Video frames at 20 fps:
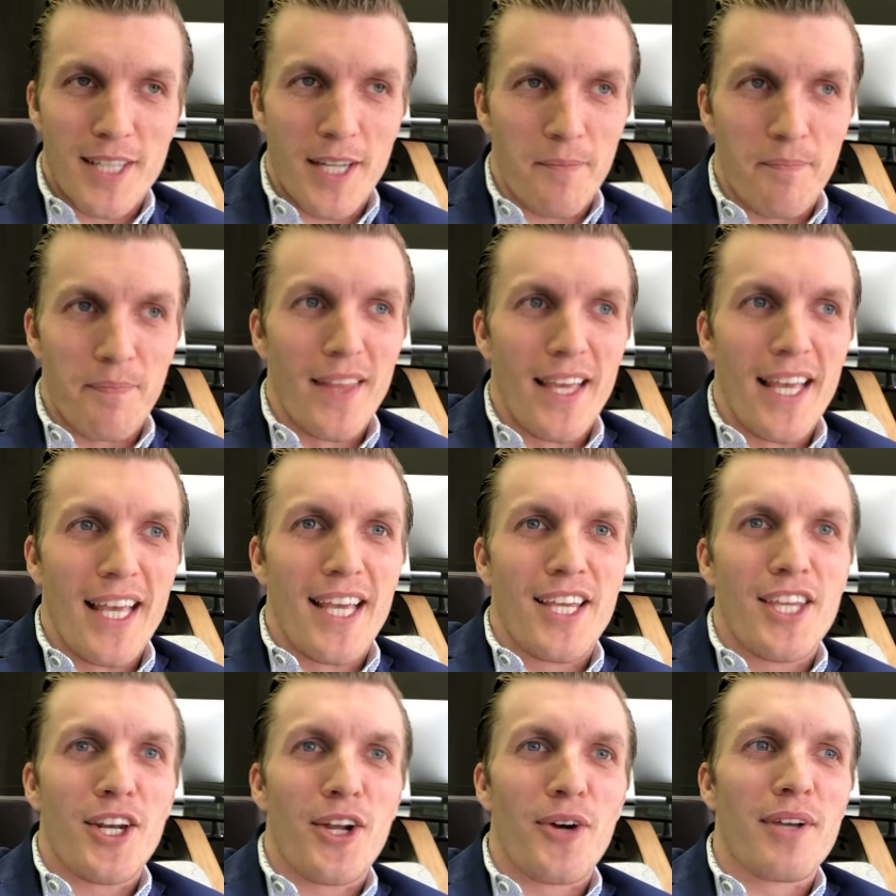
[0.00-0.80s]
Like,
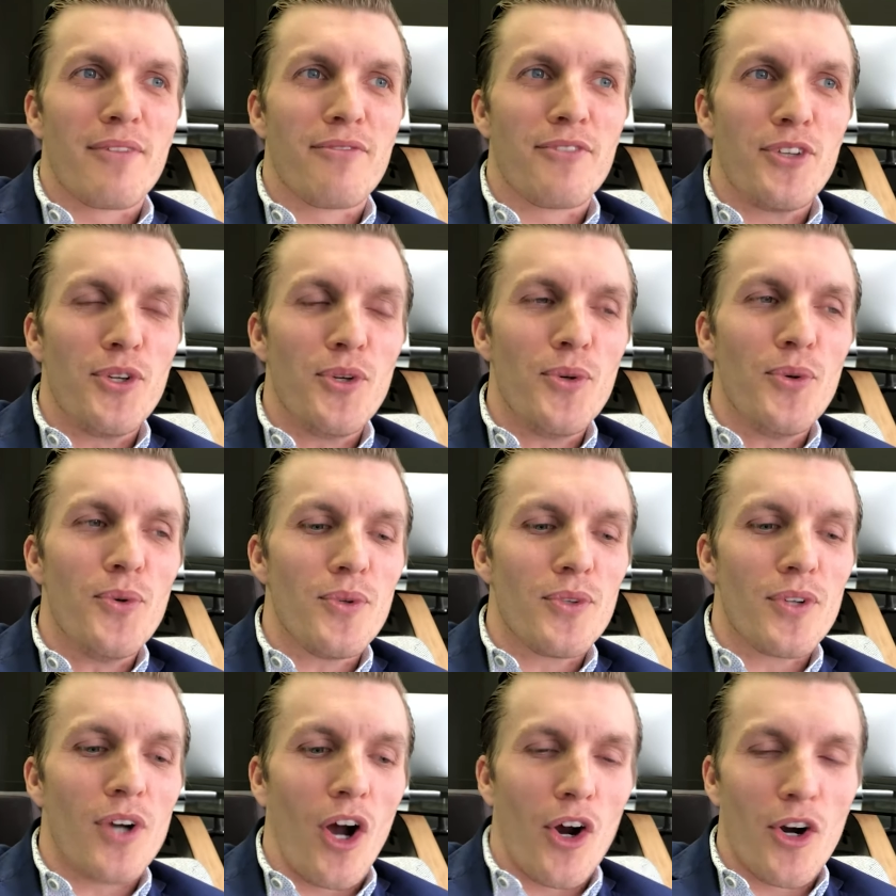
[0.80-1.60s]
you know, if
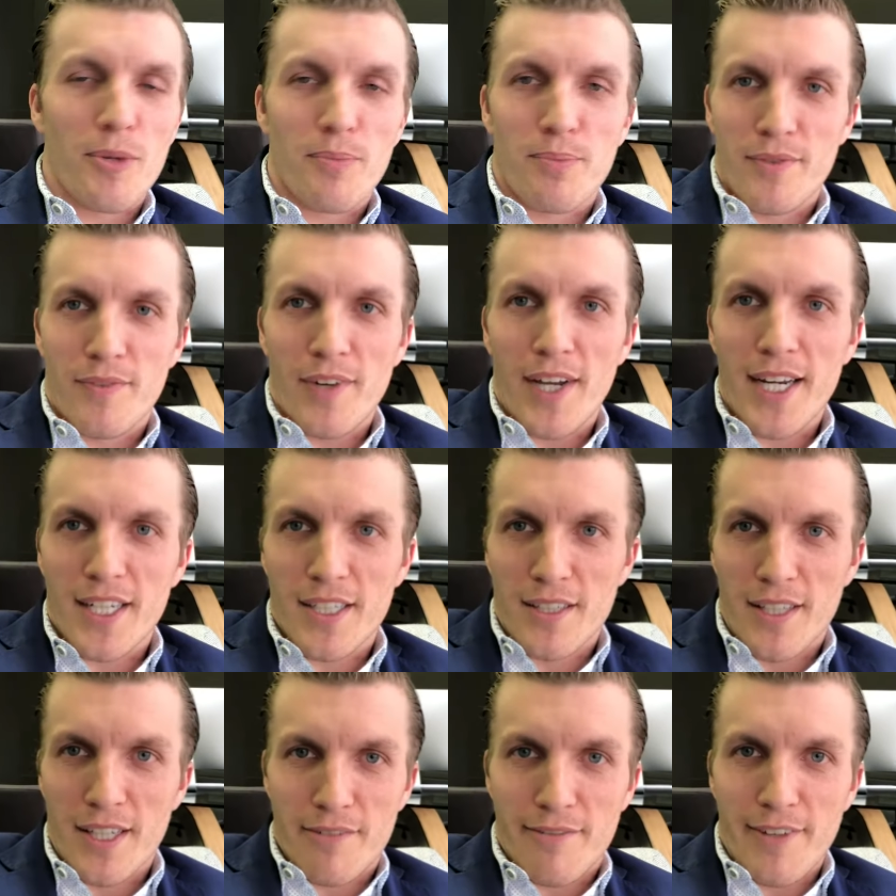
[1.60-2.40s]
you aren't
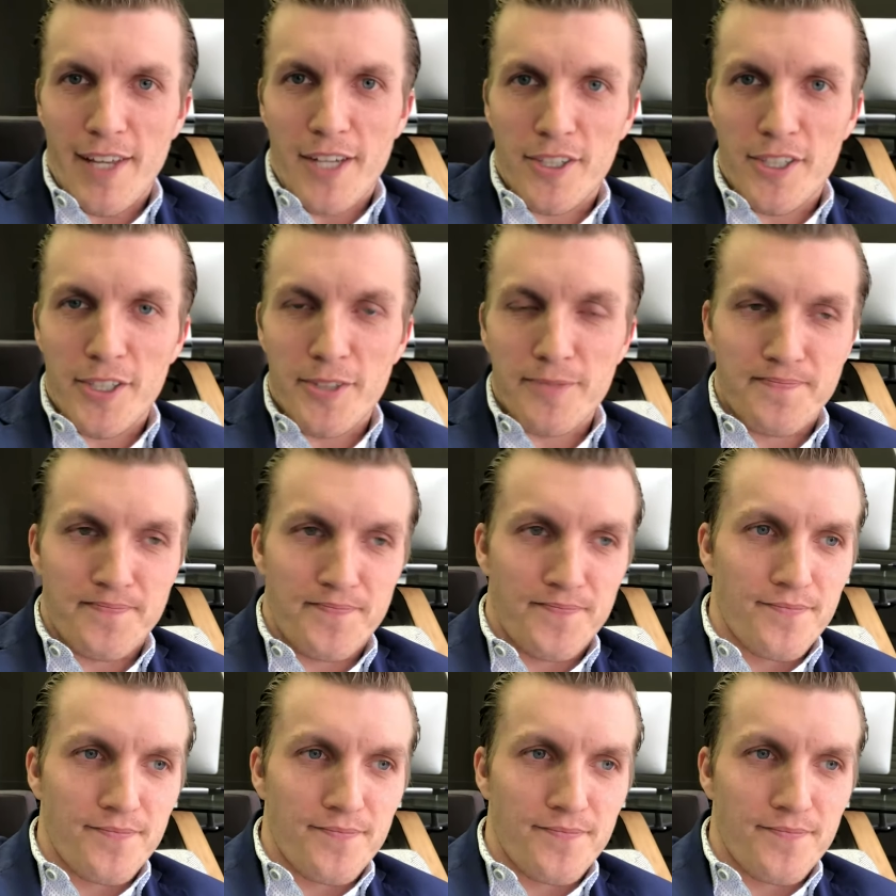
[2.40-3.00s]
providing a lot of value